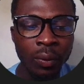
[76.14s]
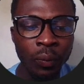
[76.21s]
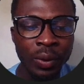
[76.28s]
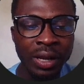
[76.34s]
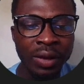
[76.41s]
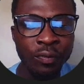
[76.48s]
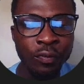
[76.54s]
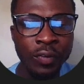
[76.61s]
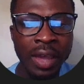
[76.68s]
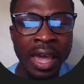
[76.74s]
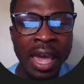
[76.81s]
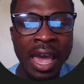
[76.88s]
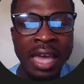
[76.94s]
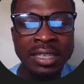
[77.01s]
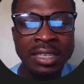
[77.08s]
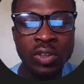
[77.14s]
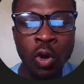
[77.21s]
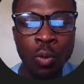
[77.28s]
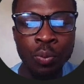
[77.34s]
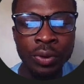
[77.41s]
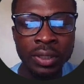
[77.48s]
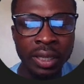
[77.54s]
with the first
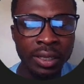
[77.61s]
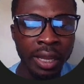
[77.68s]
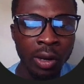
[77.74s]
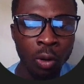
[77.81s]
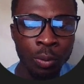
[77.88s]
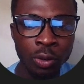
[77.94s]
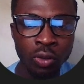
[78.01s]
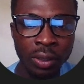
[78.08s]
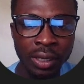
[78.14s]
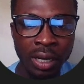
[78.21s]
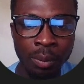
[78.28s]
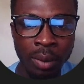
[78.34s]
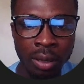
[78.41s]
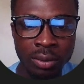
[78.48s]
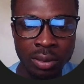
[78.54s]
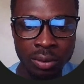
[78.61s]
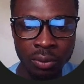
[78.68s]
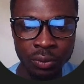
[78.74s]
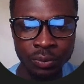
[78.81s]
operator that I'll be talking about.